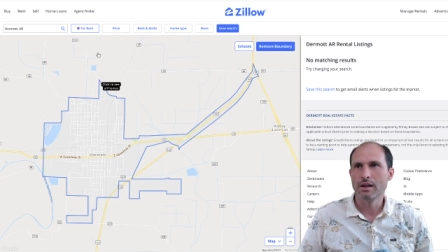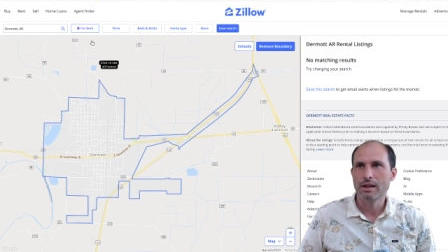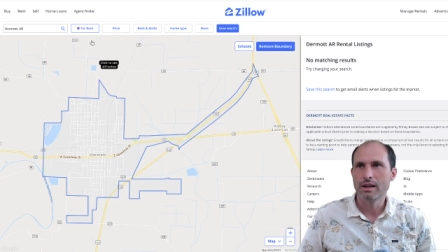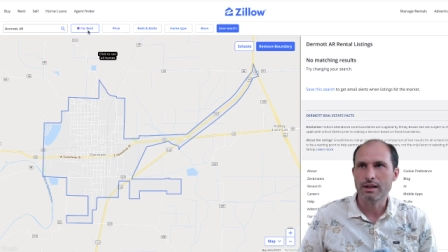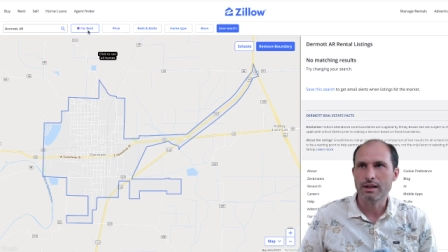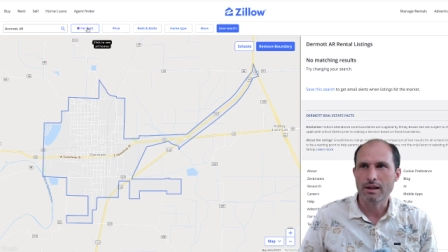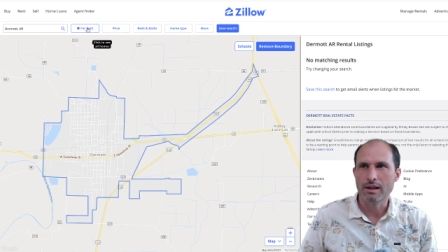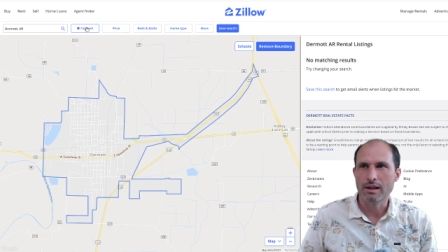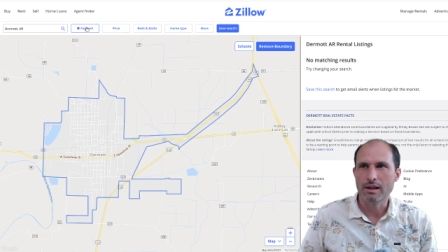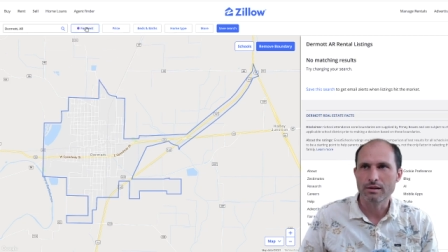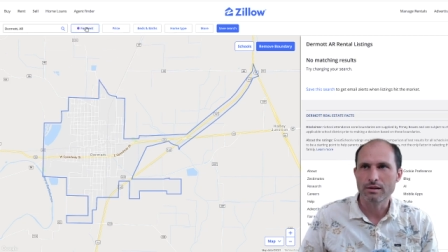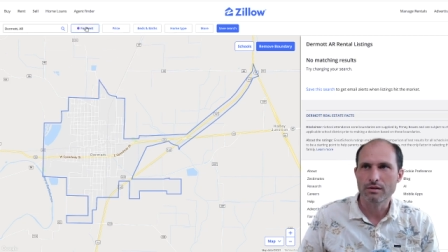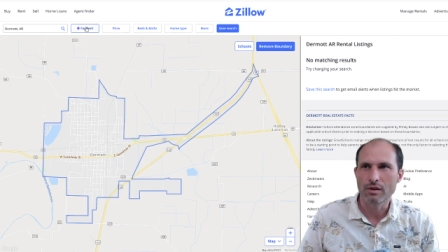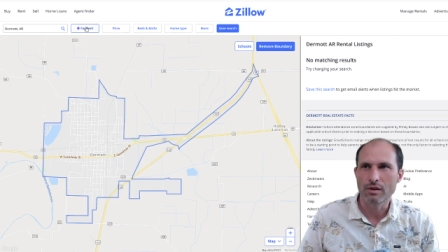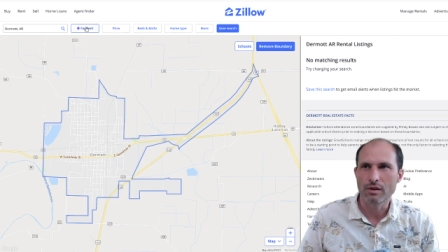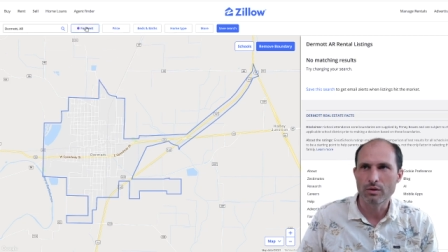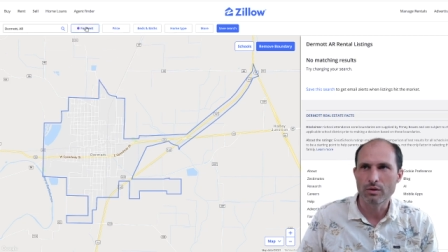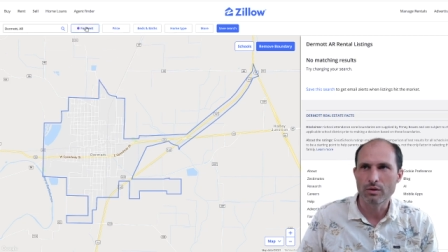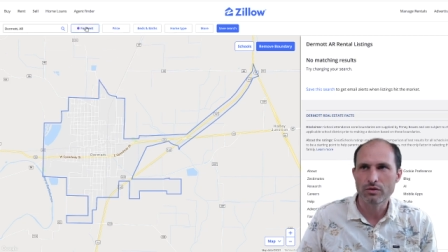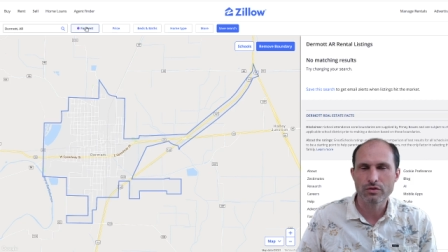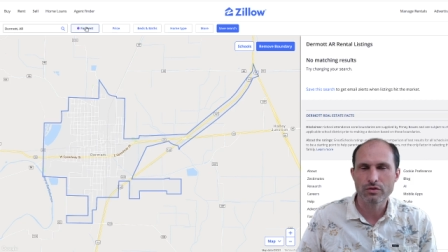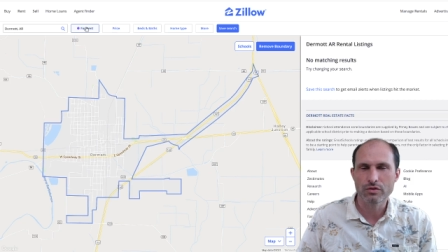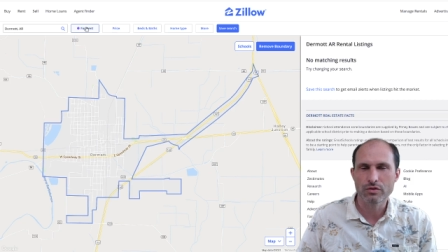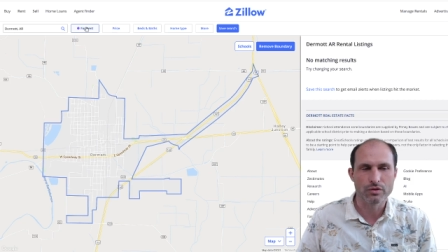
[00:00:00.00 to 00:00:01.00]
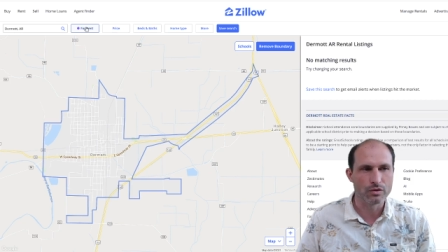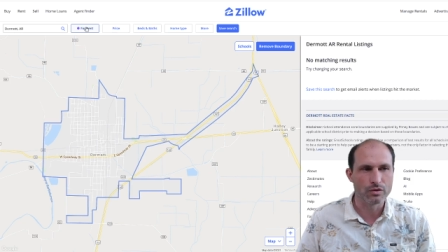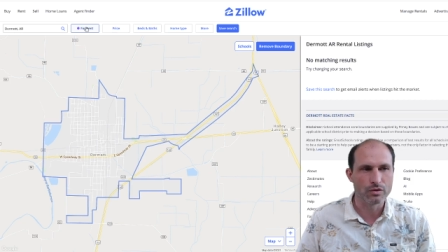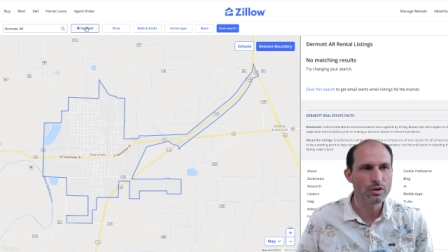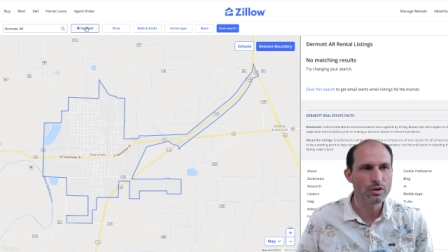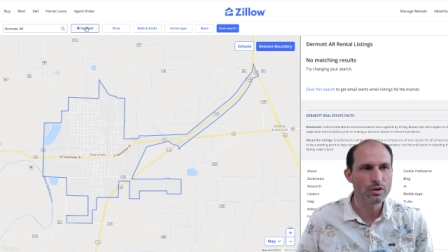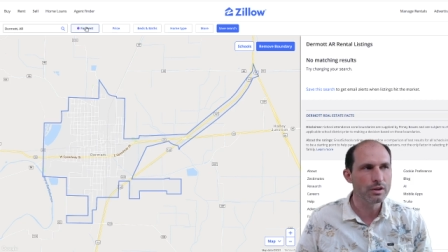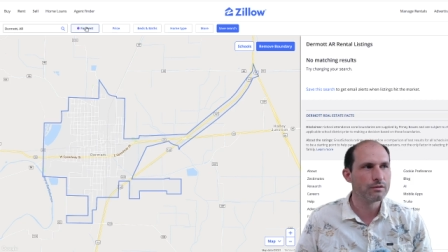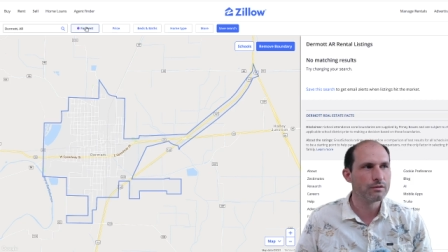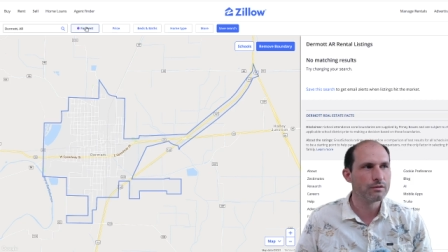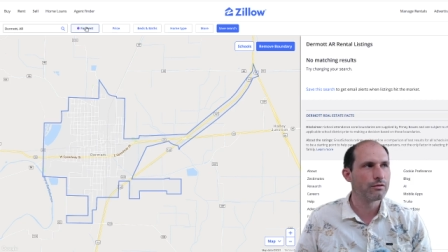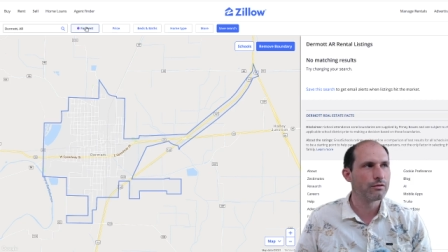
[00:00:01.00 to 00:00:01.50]
And I, I was
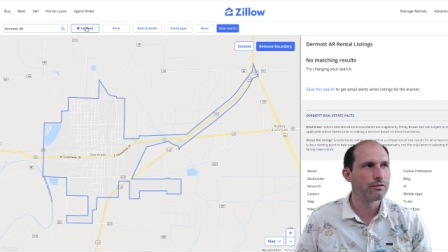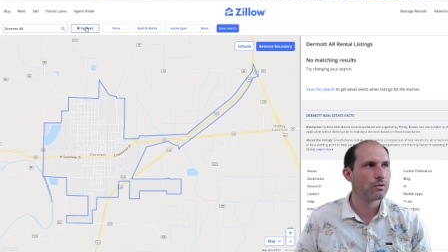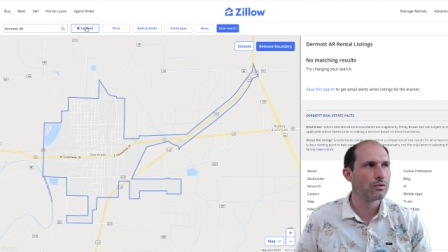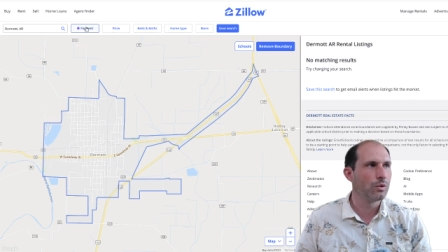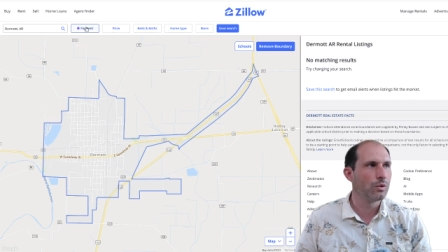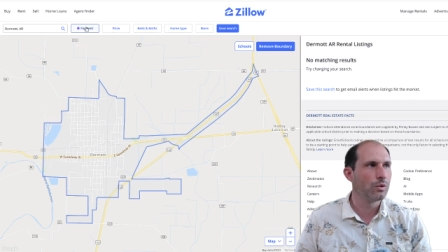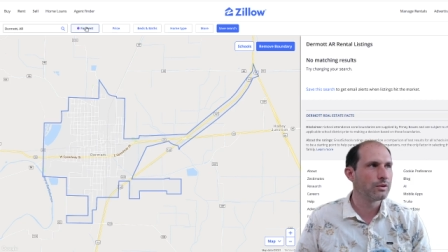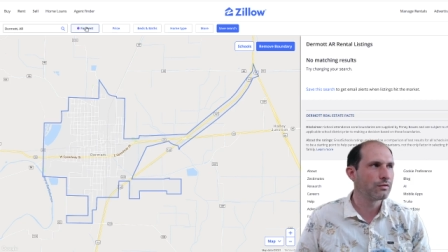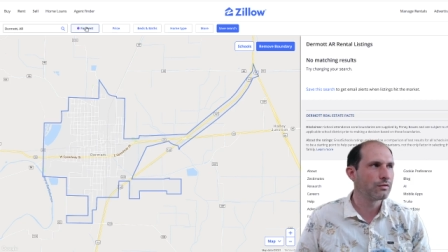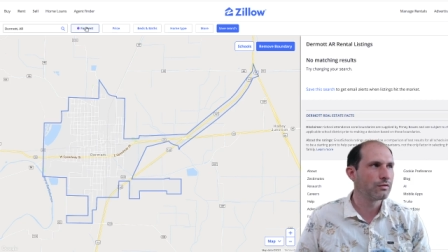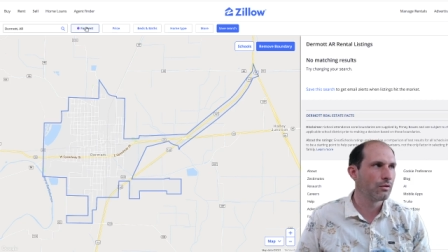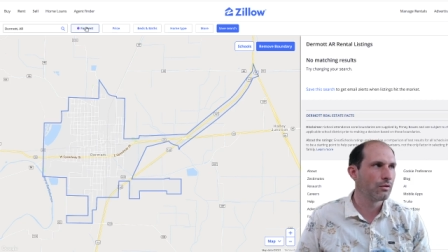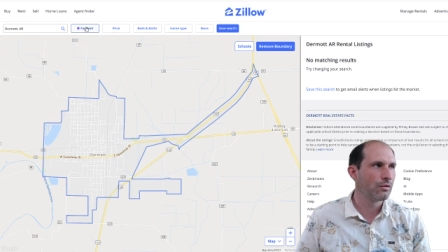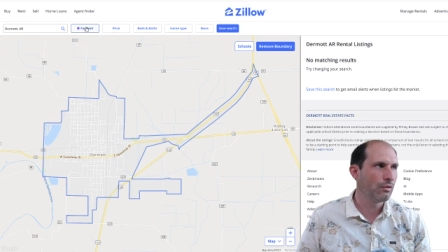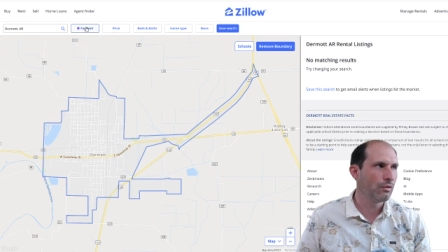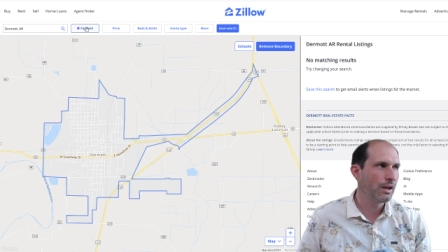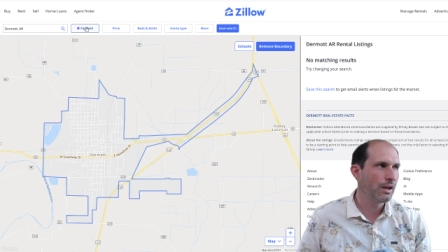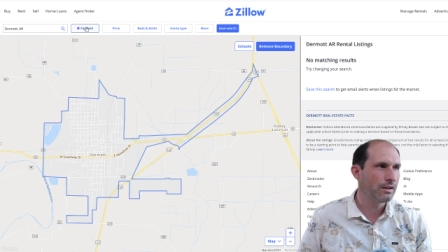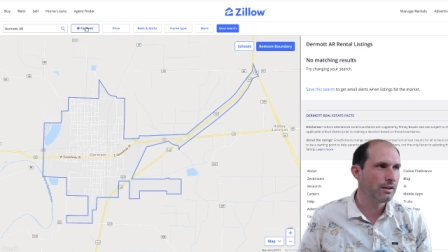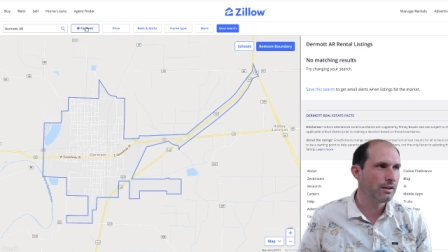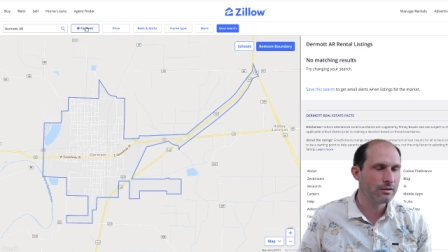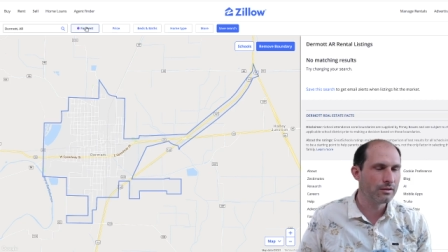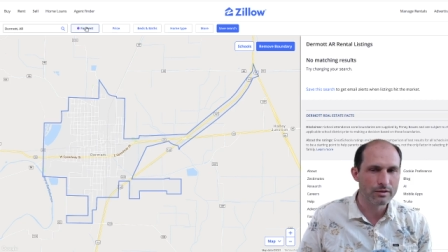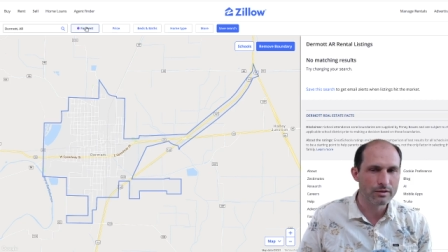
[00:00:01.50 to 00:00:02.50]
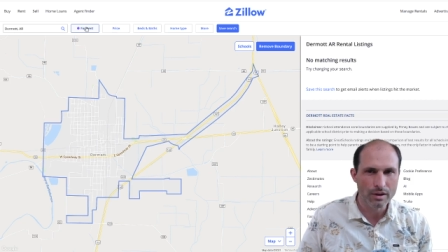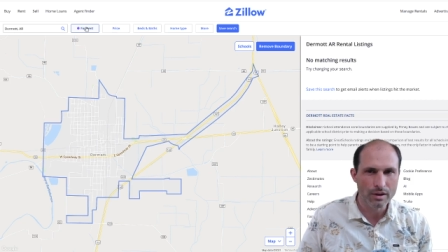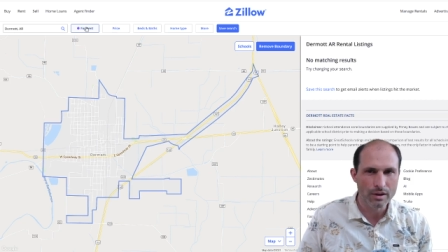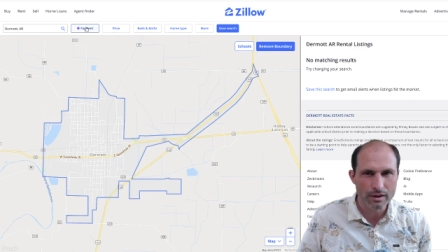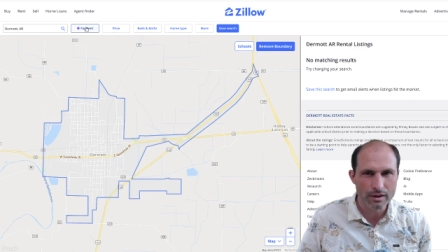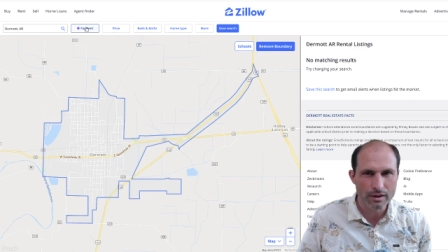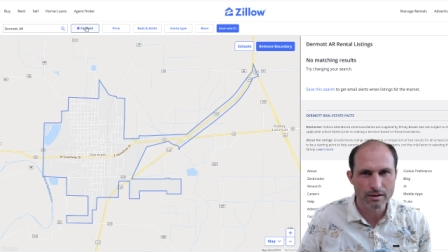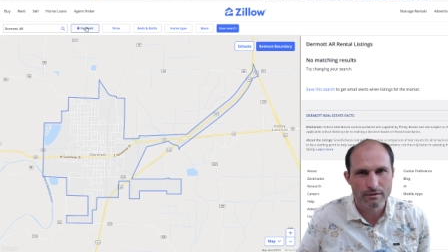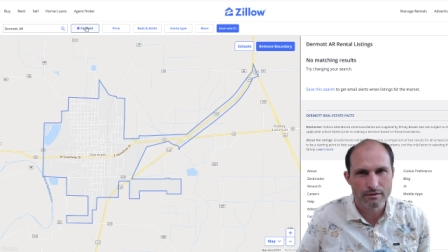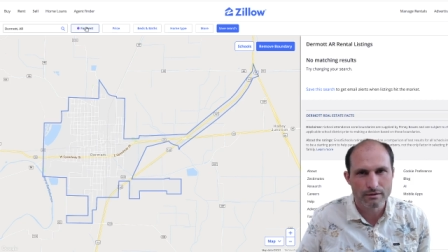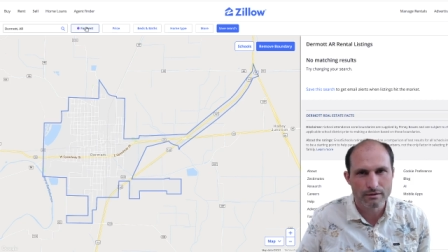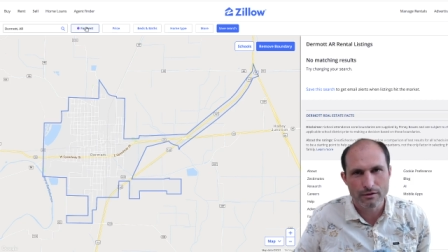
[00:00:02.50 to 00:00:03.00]
looking for what's for rent. There's
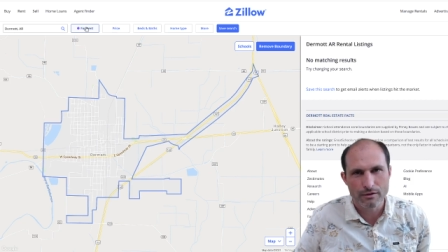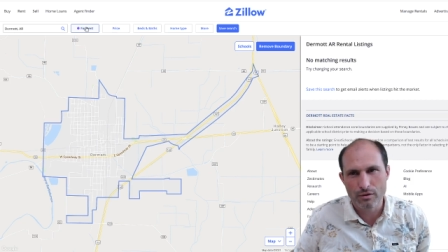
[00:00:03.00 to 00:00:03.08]
nothing for